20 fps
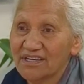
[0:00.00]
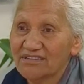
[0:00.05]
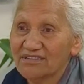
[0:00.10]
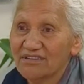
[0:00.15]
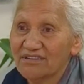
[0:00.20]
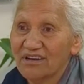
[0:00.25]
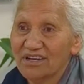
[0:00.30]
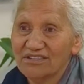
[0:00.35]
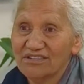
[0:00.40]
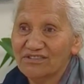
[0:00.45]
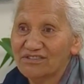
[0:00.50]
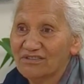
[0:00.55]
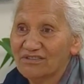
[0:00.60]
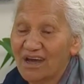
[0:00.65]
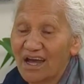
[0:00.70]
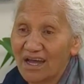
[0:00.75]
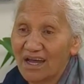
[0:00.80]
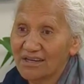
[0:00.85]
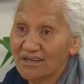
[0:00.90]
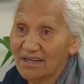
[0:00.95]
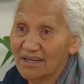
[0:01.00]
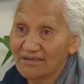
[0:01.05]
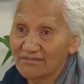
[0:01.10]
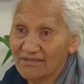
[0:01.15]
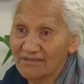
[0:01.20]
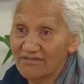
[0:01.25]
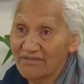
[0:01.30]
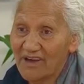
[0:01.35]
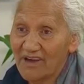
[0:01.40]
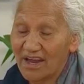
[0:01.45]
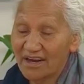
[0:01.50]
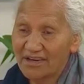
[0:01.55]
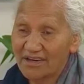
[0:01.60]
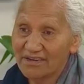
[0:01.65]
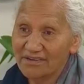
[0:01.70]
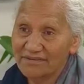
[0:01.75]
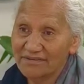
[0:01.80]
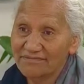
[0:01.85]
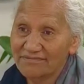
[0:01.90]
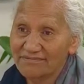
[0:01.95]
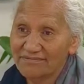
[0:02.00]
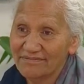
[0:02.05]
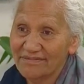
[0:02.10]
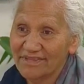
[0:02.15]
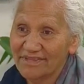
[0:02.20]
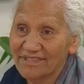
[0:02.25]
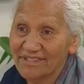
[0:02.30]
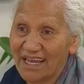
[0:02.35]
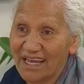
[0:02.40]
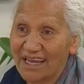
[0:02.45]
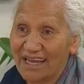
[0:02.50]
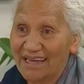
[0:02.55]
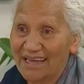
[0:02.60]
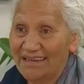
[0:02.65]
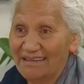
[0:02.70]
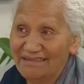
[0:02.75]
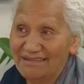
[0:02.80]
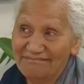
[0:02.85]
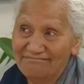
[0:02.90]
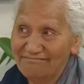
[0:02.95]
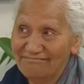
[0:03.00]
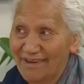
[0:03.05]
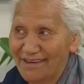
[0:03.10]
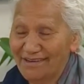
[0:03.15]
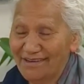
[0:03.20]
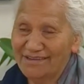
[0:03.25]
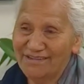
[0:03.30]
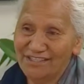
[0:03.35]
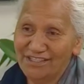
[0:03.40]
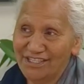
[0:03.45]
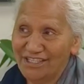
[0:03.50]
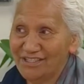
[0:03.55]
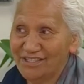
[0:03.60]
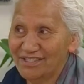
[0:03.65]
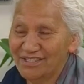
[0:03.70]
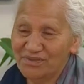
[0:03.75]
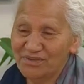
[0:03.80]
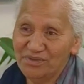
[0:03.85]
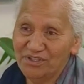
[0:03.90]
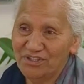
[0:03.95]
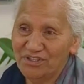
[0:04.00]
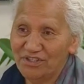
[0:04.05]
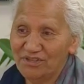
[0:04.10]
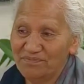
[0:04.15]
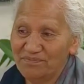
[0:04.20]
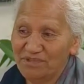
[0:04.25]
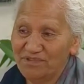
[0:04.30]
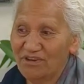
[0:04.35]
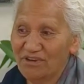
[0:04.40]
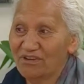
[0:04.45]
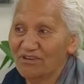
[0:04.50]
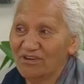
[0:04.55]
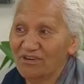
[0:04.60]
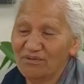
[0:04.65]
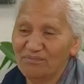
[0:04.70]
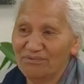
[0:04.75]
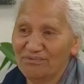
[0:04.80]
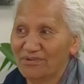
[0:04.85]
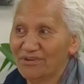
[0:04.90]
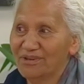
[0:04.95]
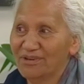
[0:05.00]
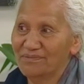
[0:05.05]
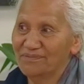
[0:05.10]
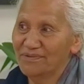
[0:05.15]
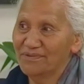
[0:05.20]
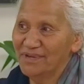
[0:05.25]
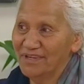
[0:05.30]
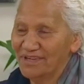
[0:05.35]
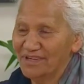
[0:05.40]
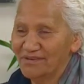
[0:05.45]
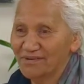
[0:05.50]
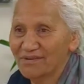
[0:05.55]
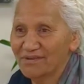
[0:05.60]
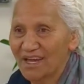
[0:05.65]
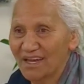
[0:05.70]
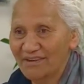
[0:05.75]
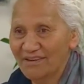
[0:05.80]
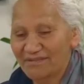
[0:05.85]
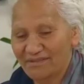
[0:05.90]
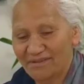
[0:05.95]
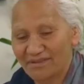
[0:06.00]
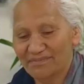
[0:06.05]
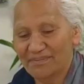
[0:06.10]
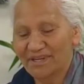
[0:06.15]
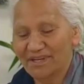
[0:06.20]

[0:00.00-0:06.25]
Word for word: so I used to hunt out the whānau and say, "Hey, I need to share this with you, but don't go blurping it all over the